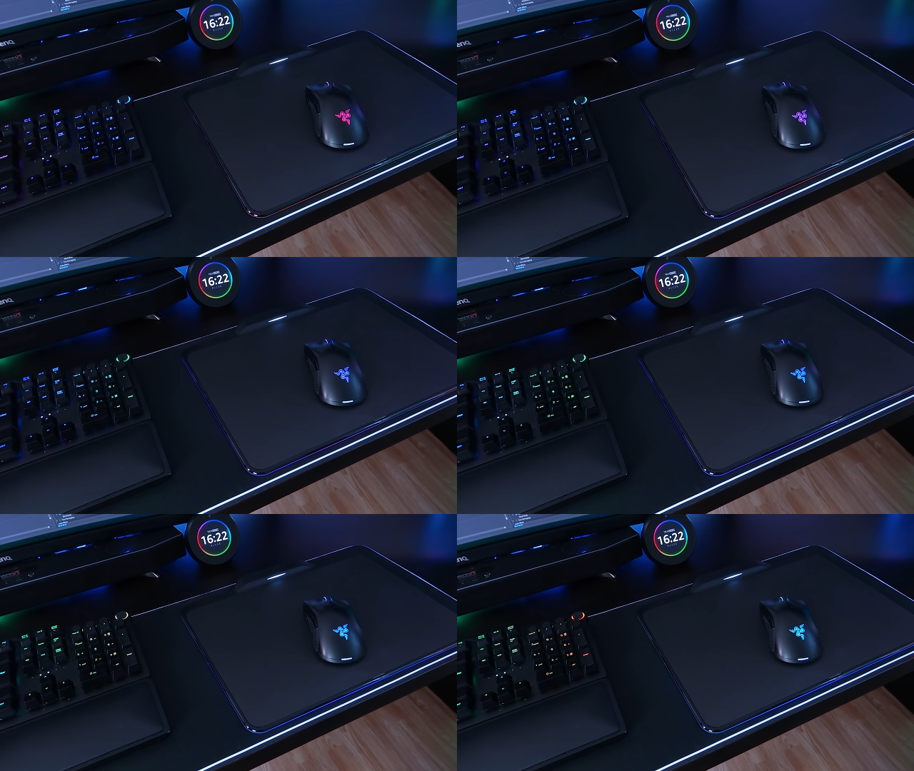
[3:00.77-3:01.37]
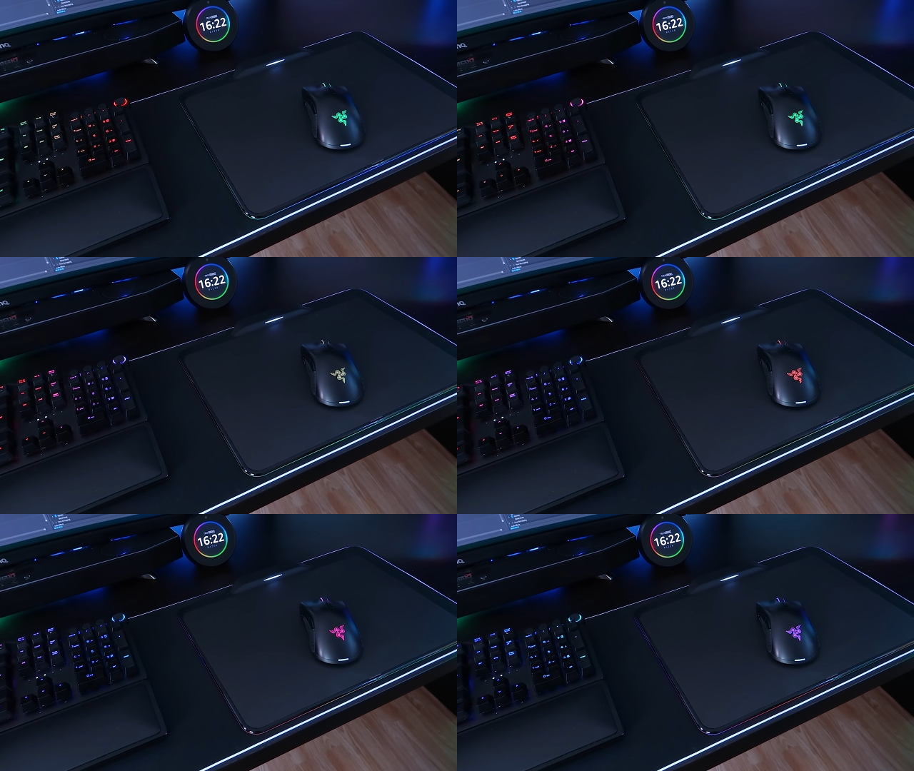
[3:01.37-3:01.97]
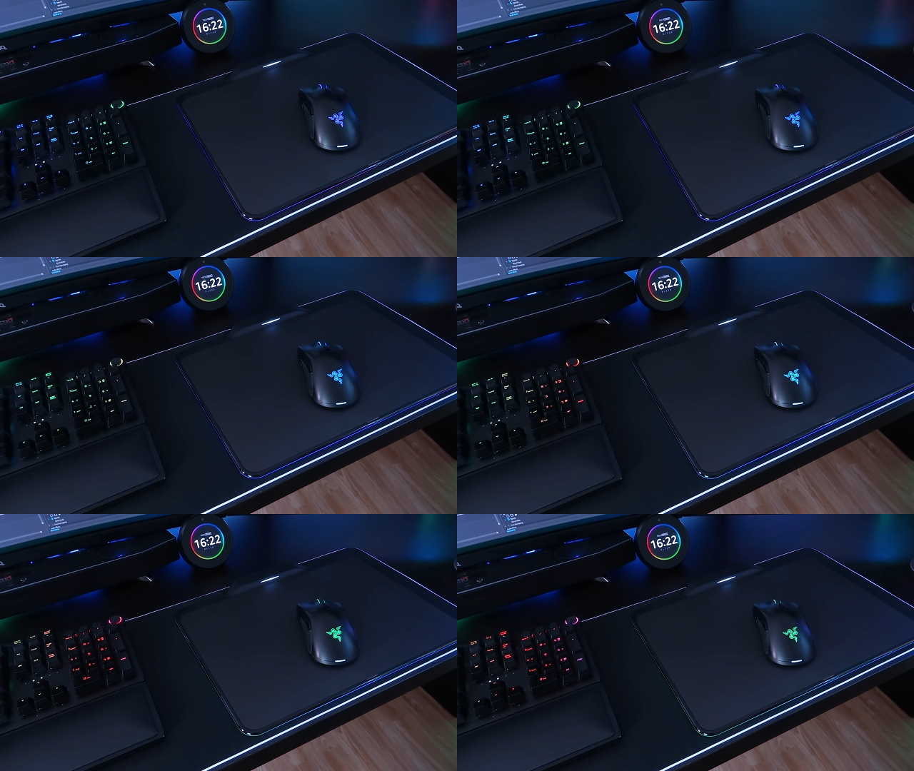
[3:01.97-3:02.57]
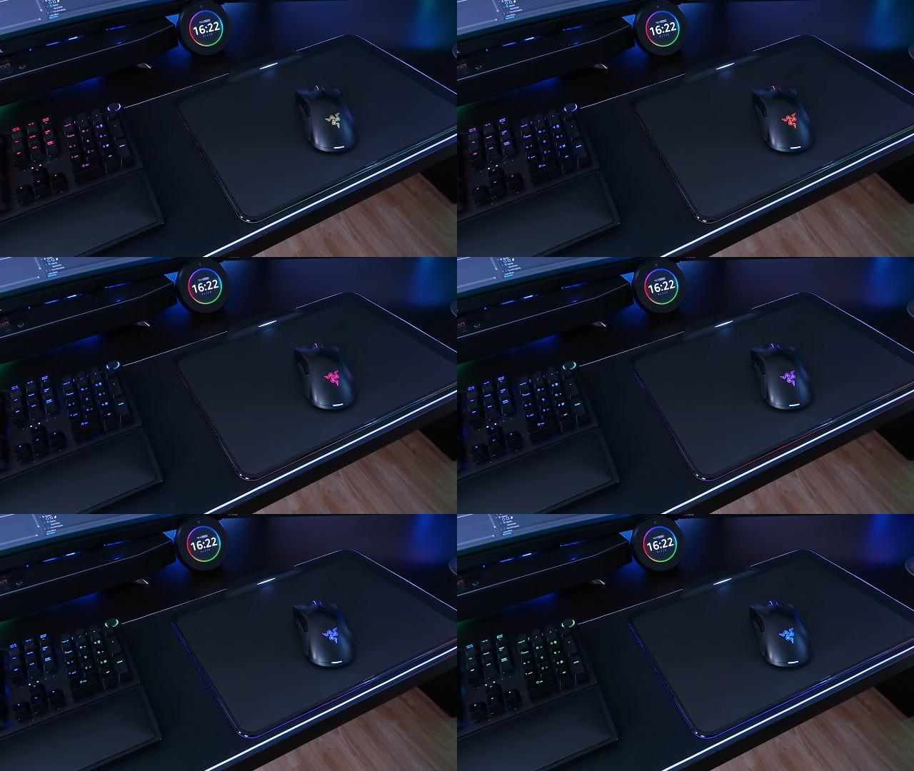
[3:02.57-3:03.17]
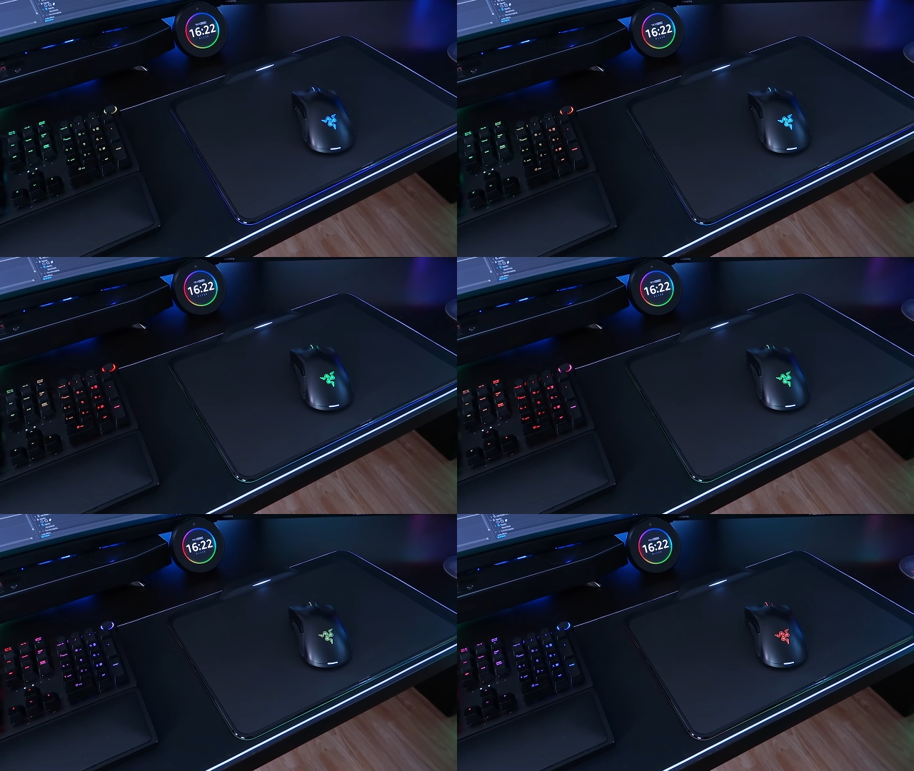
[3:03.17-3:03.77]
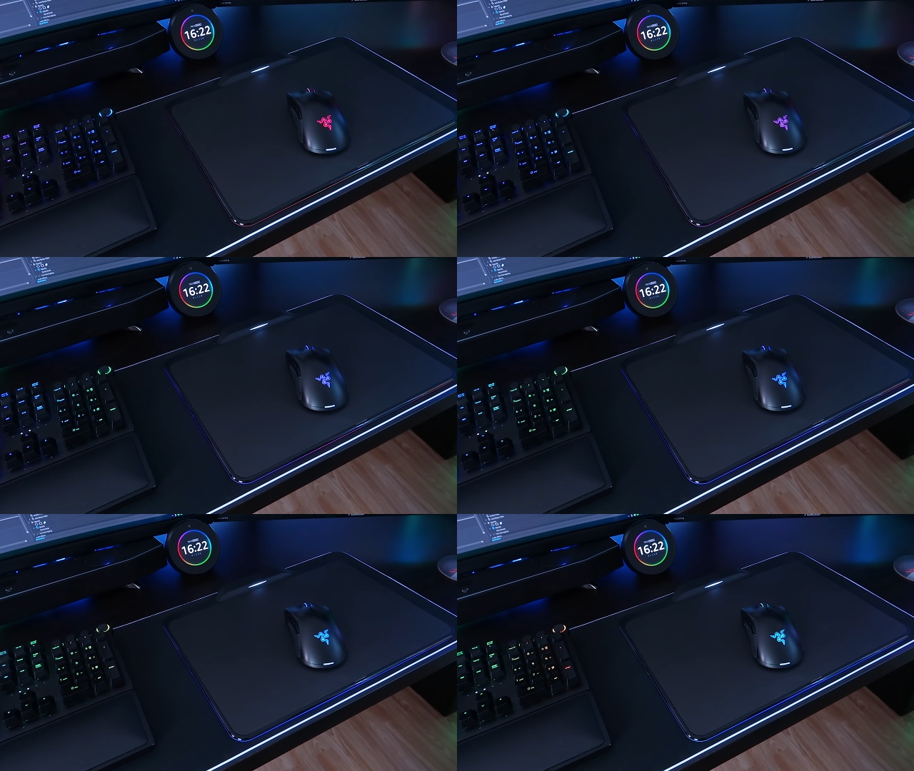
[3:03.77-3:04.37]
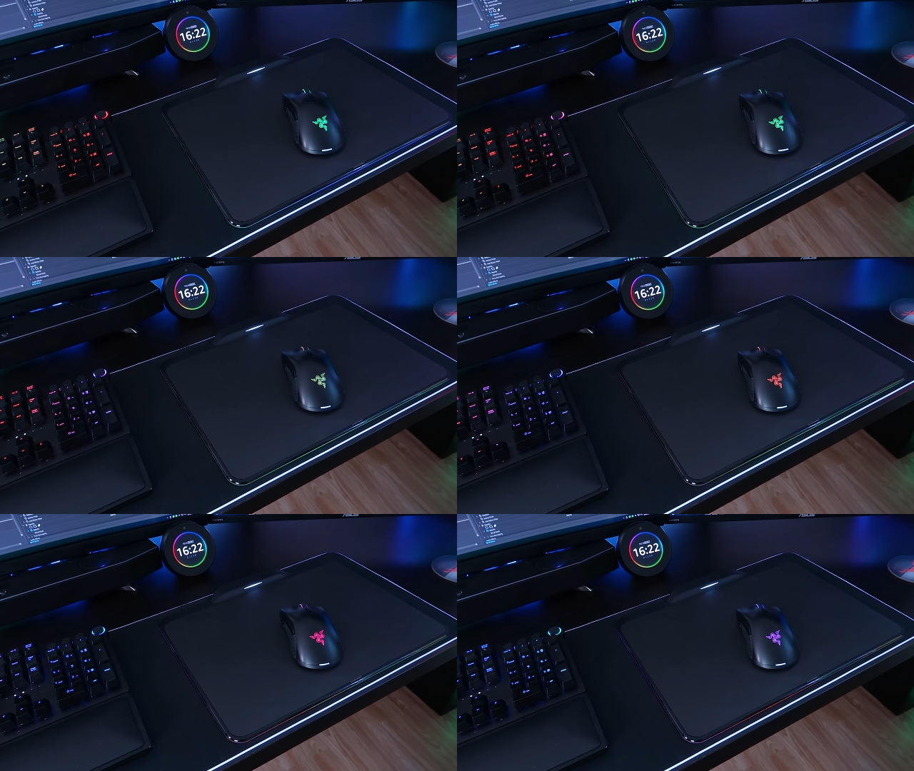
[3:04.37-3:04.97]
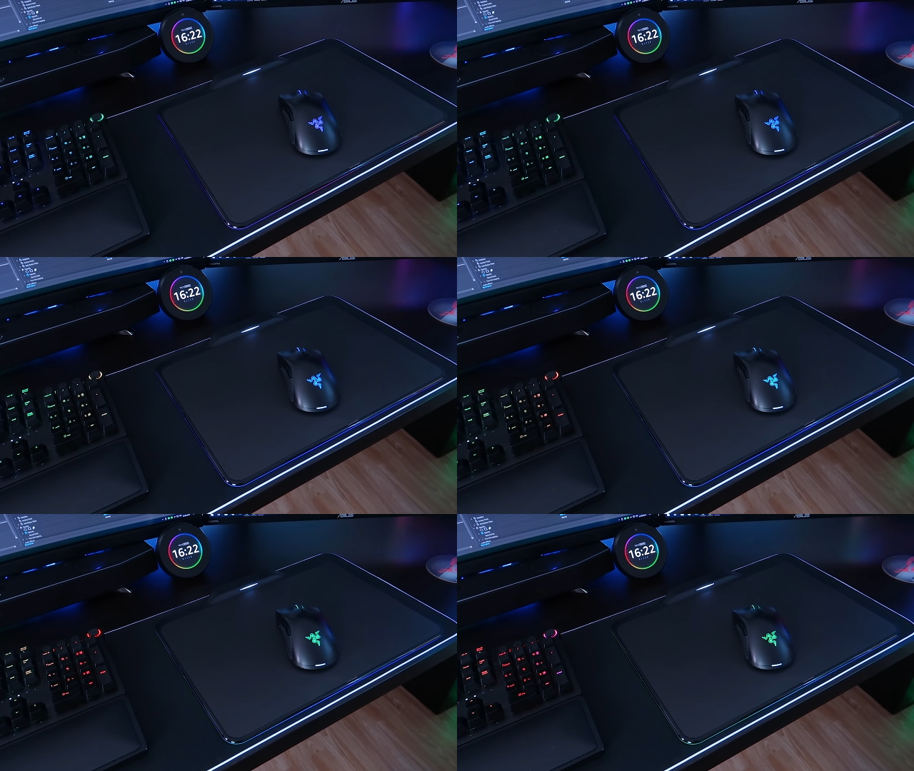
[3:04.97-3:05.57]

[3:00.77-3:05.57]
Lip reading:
Nobody's mouth can be seen.